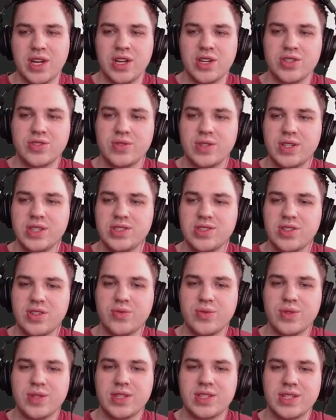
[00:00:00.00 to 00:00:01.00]
So let's start
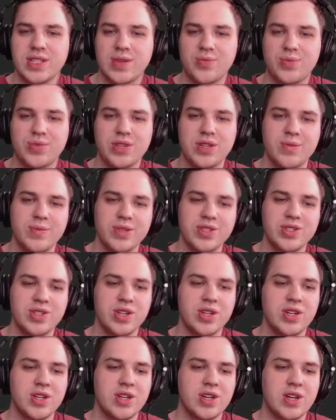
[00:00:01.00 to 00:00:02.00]
with the sample image.
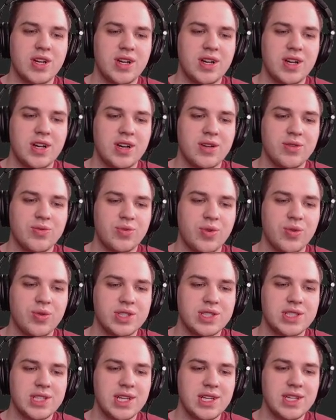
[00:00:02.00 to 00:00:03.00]
Uh, what
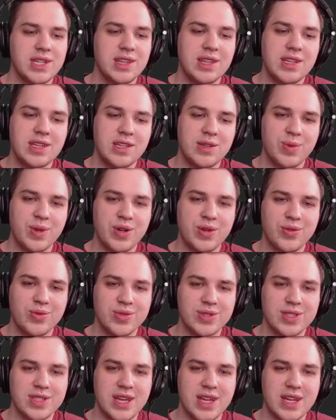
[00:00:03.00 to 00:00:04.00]
was said in the email
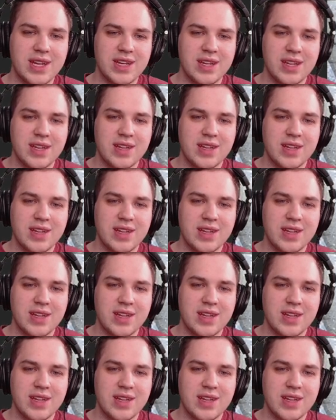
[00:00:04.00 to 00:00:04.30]
was that